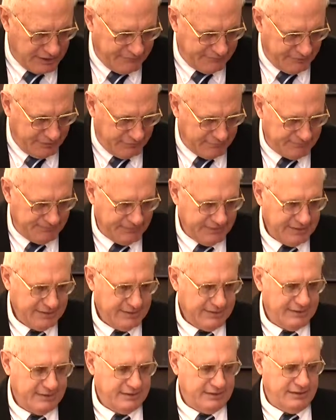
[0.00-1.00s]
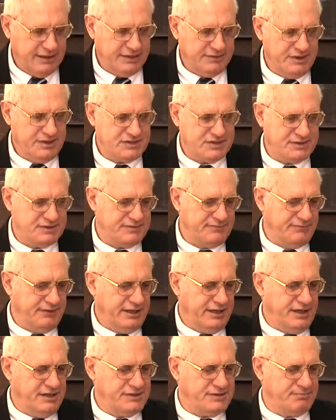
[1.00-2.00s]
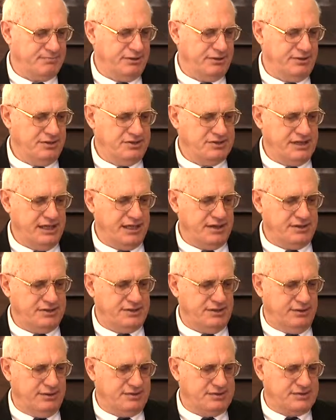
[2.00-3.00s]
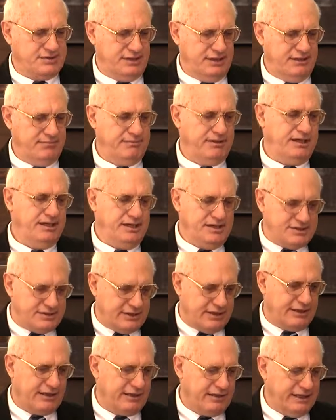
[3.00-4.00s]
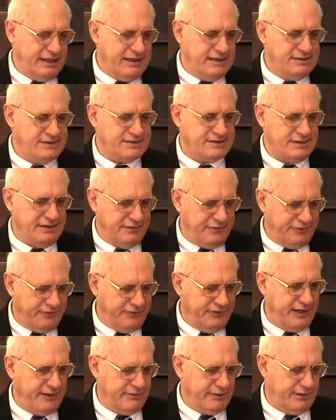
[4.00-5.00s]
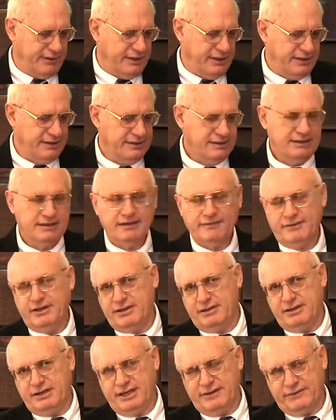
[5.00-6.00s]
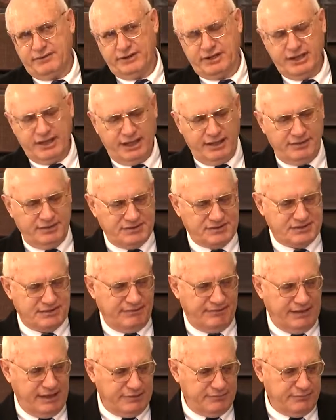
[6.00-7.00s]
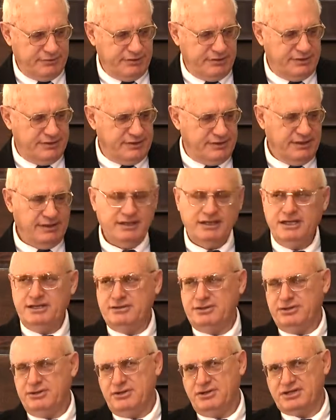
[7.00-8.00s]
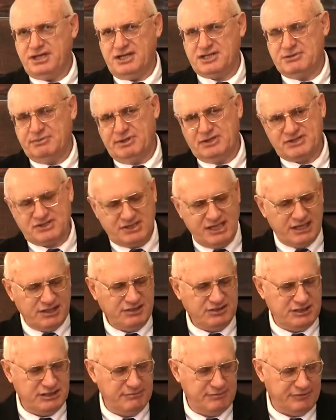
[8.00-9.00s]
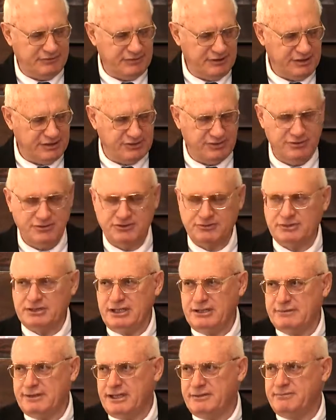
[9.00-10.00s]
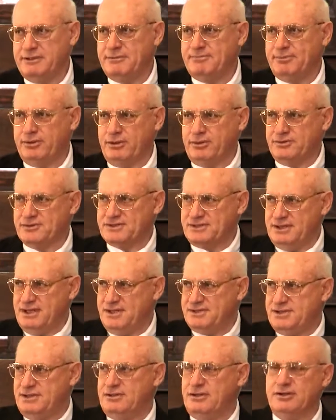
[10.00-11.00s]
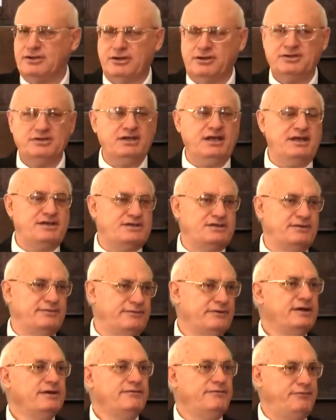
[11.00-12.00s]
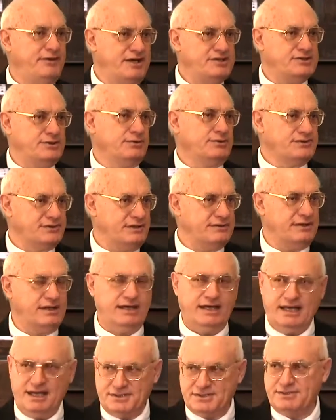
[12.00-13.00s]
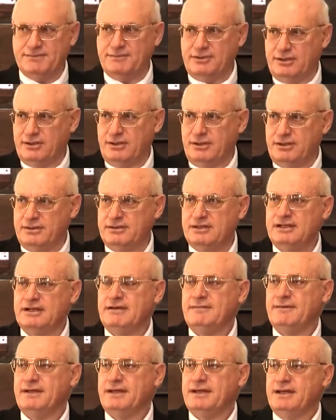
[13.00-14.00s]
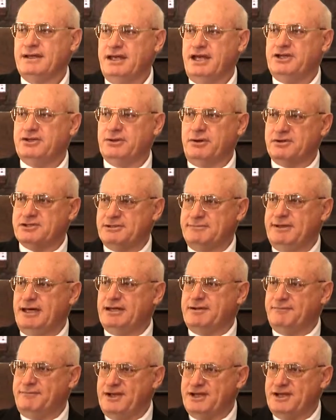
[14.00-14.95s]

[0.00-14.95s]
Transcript: leaven. Now this phrase, purge out, as you can see, means to cleanse thoroughly. The only other occurrence of that word in the New Testament is Second Timothy two twenty-one, where Paul says in the context of vessels in the house of God, he talks about